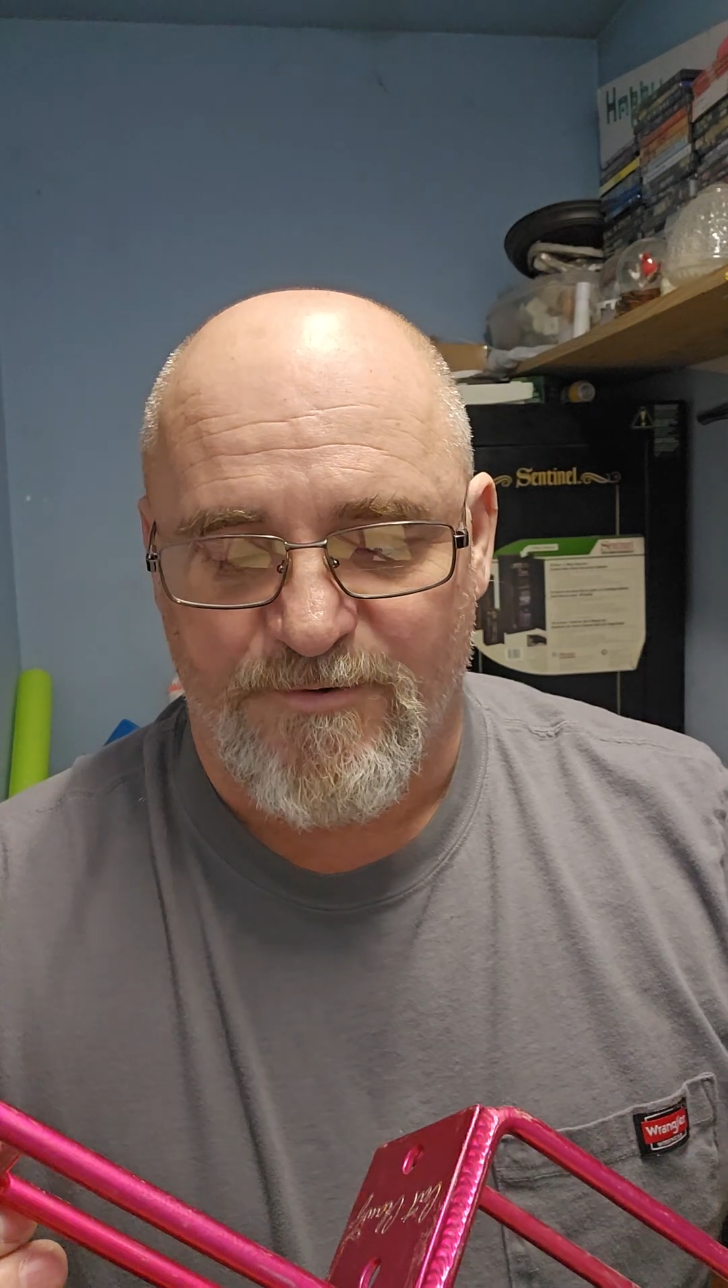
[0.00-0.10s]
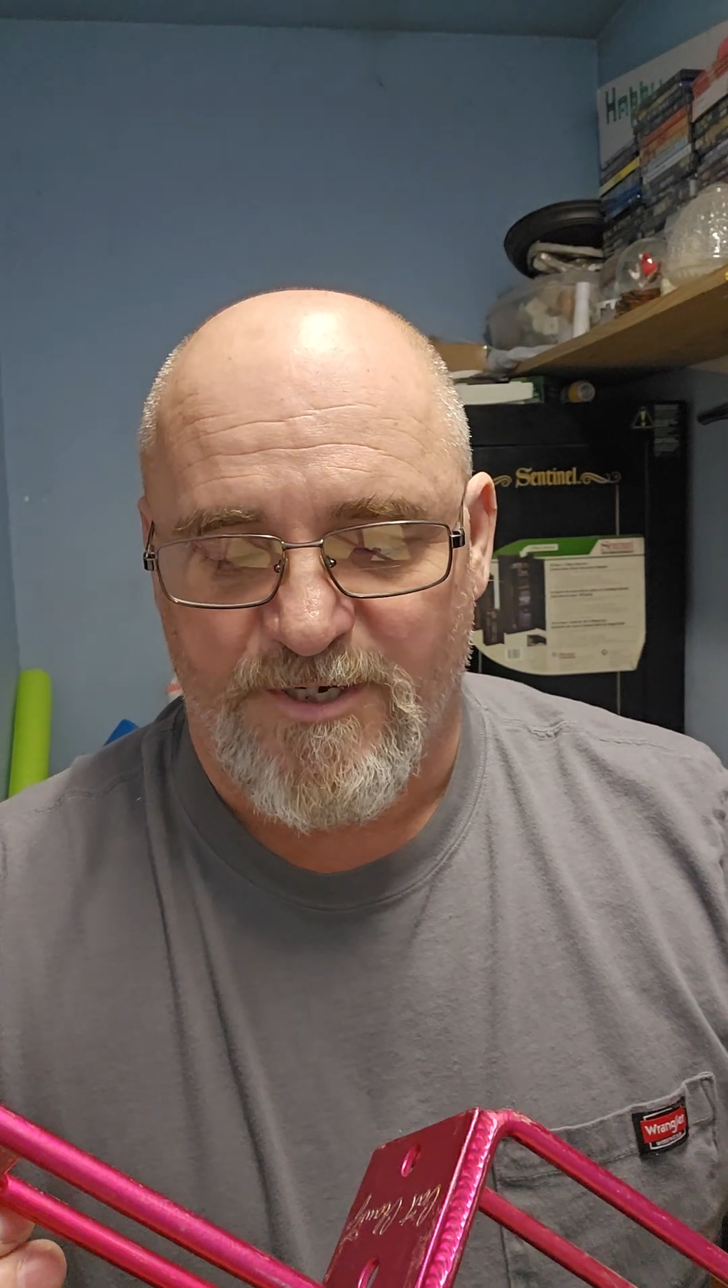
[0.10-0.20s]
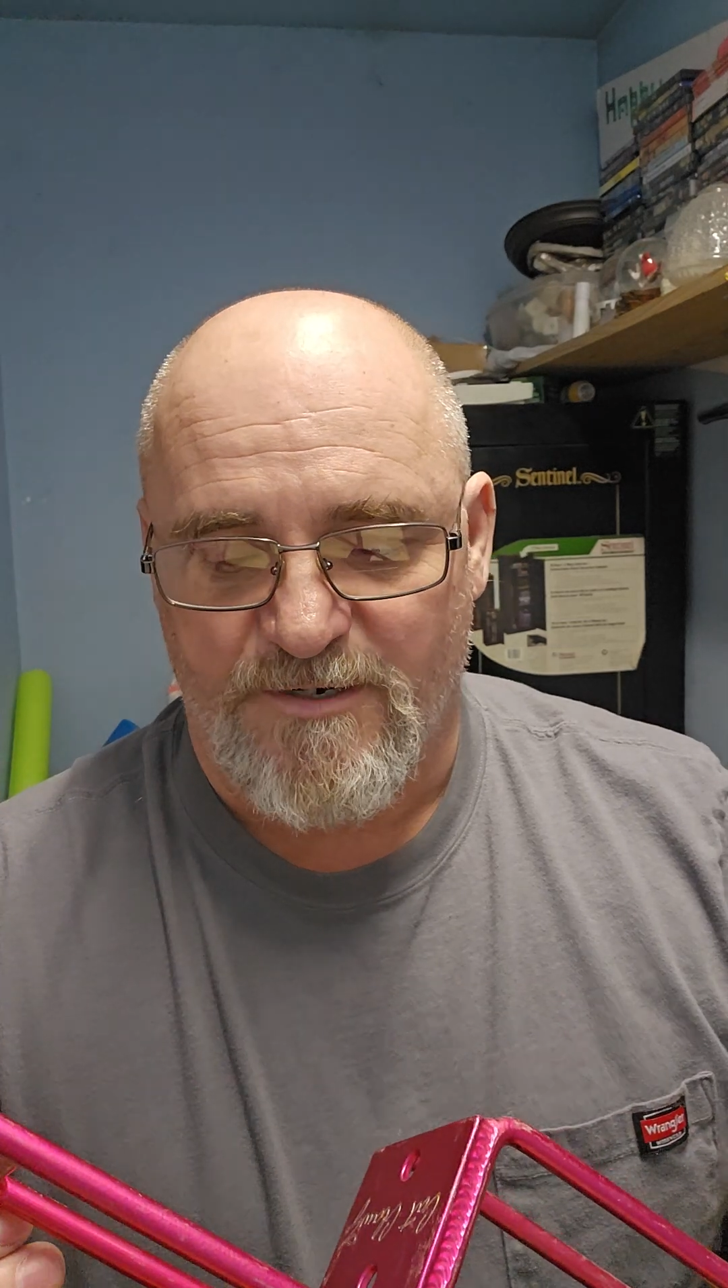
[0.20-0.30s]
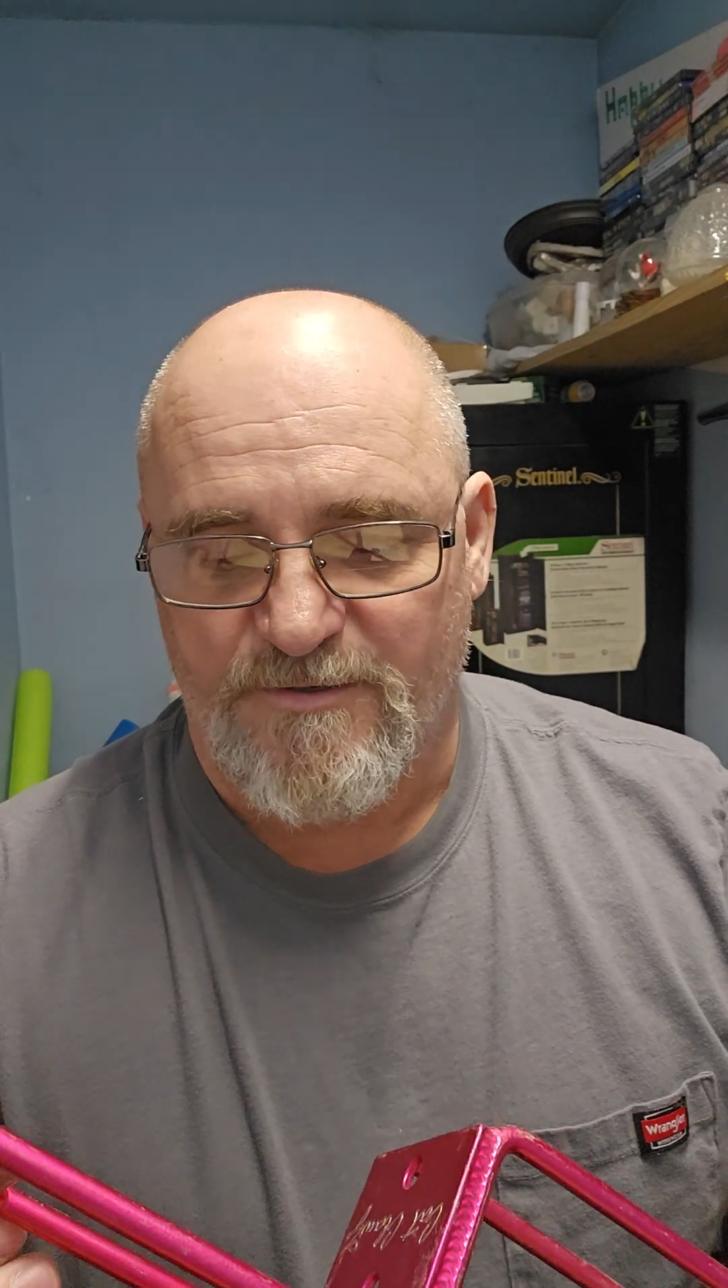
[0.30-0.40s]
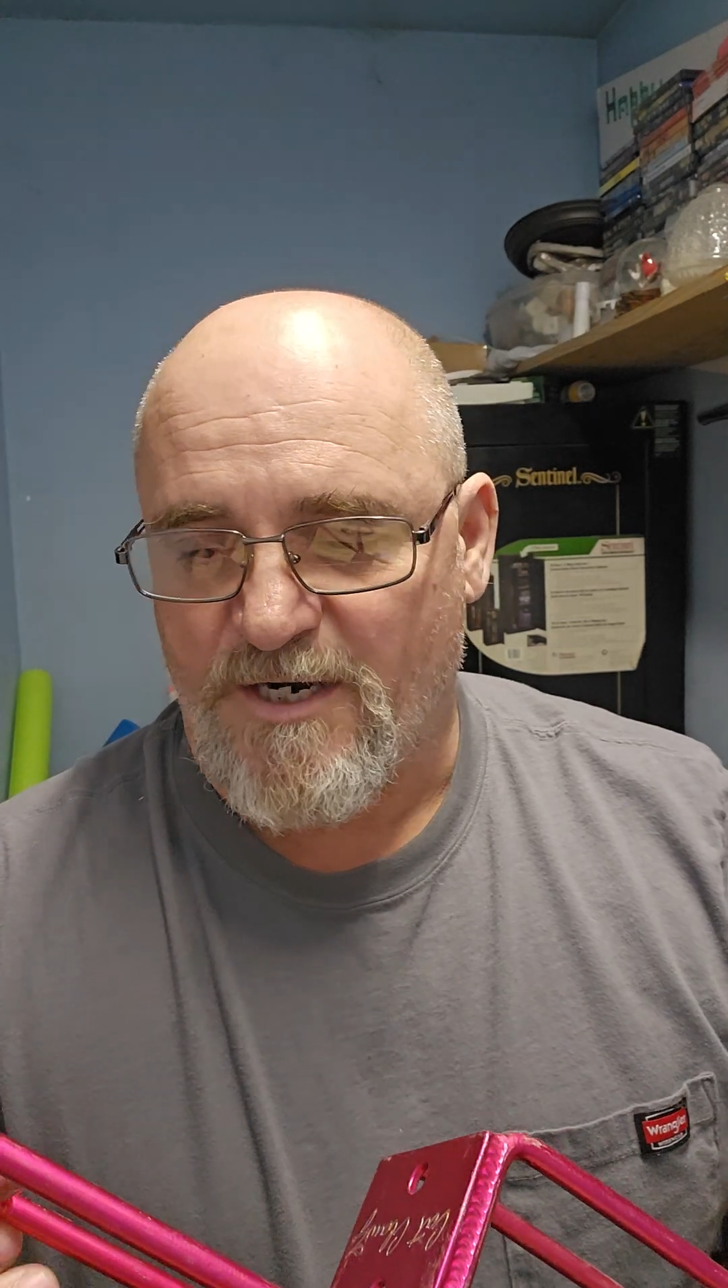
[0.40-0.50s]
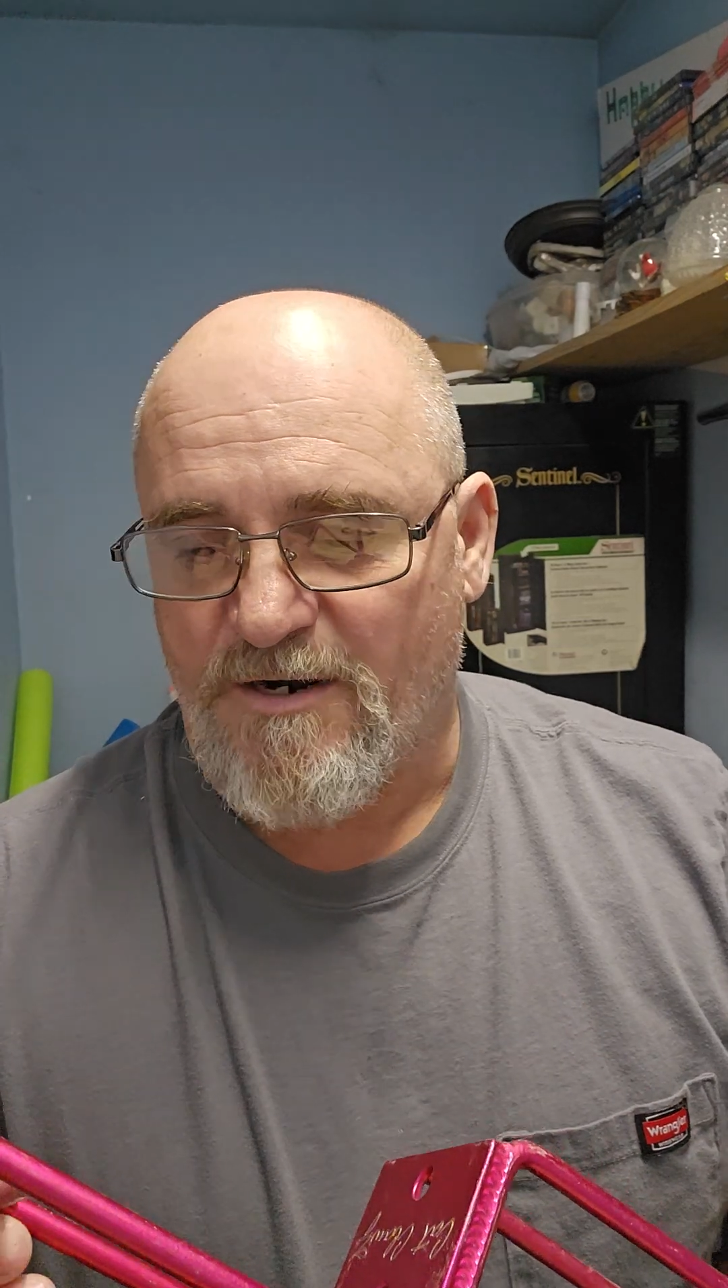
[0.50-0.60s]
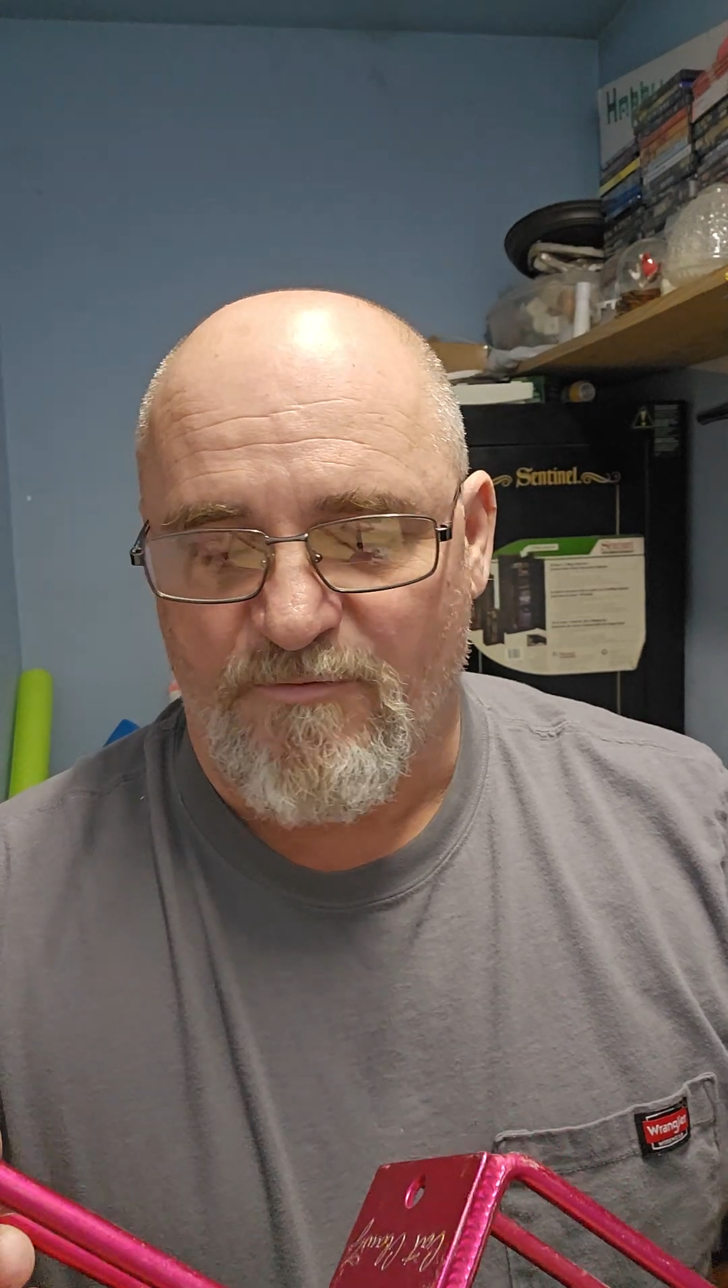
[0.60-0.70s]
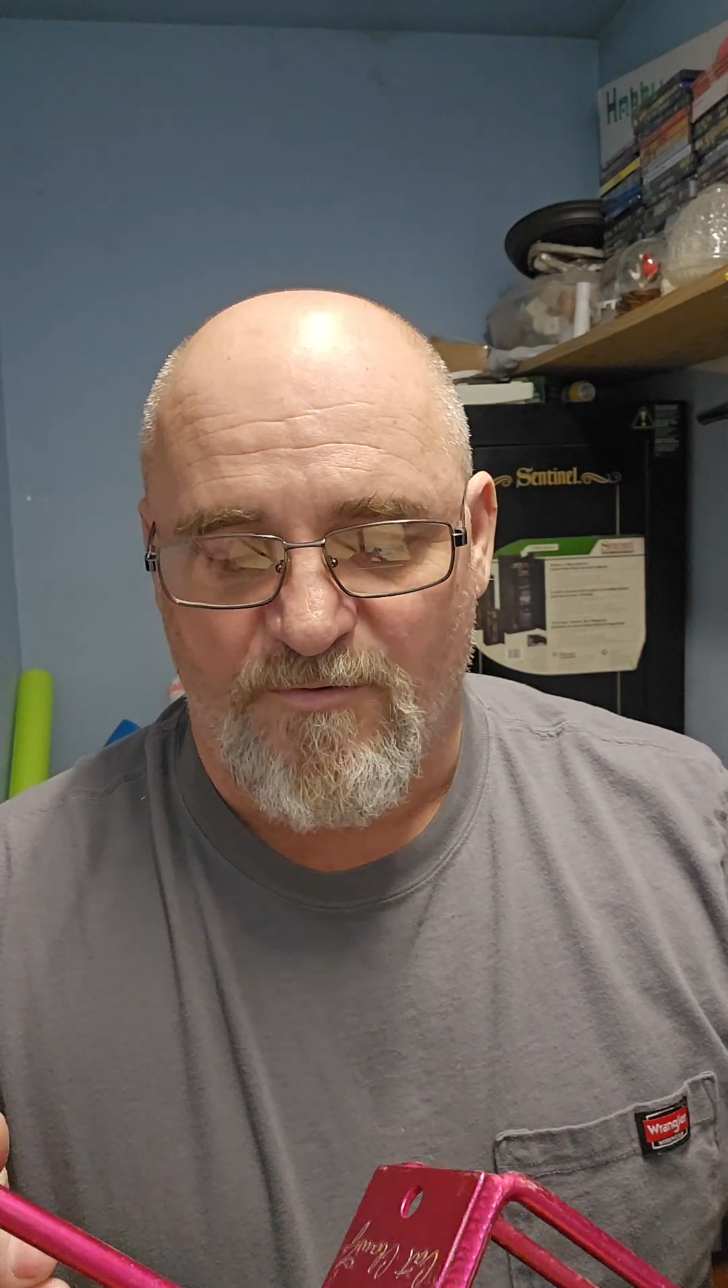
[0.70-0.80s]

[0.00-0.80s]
because of how